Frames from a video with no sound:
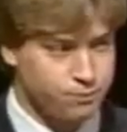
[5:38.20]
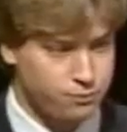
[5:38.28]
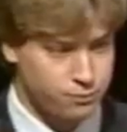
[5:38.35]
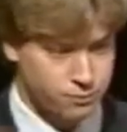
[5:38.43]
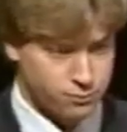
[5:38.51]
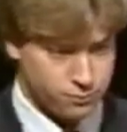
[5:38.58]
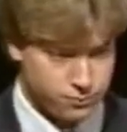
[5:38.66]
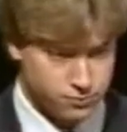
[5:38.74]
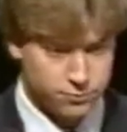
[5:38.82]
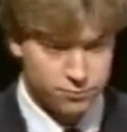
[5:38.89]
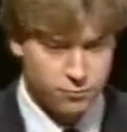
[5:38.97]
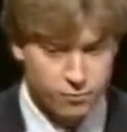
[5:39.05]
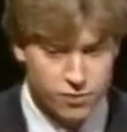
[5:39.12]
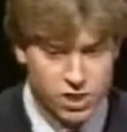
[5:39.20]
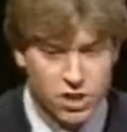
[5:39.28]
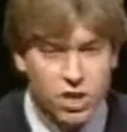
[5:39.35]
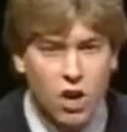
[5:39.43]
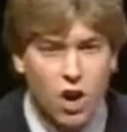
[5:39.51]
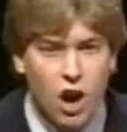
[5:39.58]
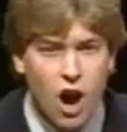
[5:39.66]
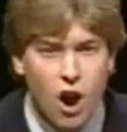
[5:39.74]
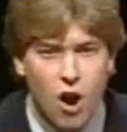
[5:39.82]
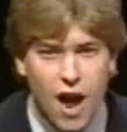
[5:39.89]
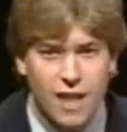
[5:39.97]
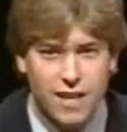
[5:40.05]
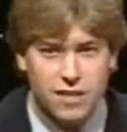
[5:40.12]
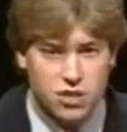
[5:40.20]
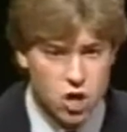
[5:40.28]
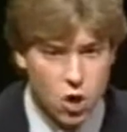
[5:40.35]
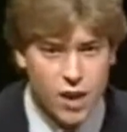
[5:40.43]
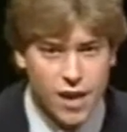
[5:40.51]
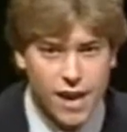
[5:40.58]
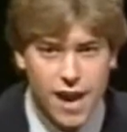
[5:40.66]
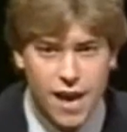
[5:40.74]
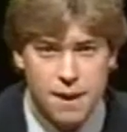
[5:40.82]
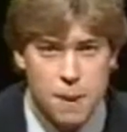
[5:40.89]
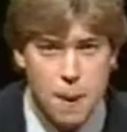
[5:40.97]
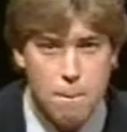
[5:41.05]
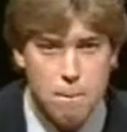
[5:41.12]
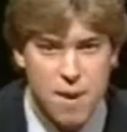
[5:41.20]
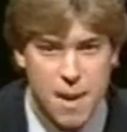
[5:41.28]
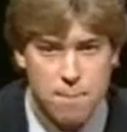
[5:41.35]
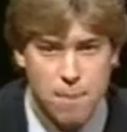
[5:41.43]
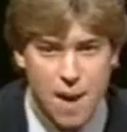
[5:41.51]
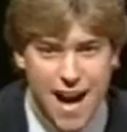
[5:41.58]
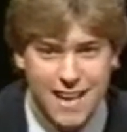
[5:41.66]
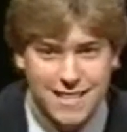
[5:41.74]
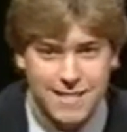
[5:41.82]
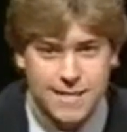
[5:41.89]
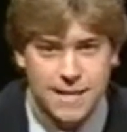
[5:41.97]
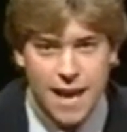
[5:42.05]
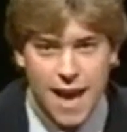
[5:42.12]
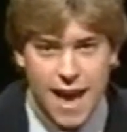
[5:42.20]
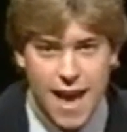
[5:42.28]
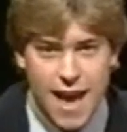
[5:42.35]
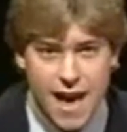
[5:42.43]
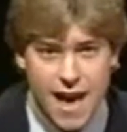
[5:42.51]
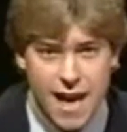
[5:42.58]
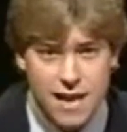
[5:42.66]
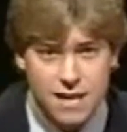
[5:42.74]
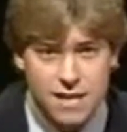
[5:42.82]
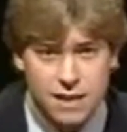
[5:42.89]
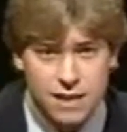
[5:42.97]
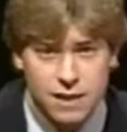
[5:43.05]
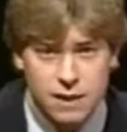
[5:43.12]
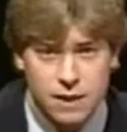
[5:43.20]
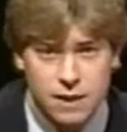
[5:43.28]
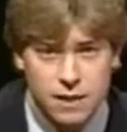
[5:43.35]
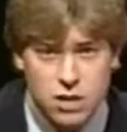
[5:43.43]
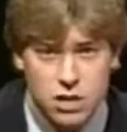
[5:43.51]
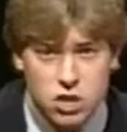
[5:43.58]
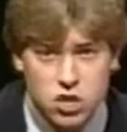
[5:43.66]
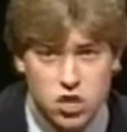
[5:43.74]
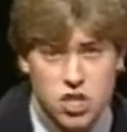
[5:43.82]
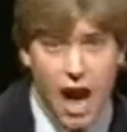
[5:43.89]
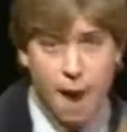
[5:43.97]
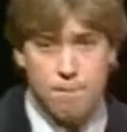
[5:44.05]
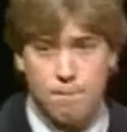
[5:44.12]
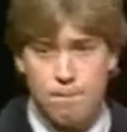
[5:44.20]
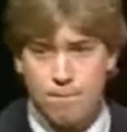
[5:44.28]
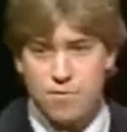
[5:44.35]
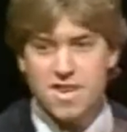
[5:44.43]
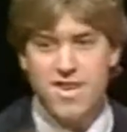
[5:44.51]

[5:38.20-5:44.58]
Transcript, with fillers: three spin. Here we go. All right, let's go again. Big bucks and stop. Stop at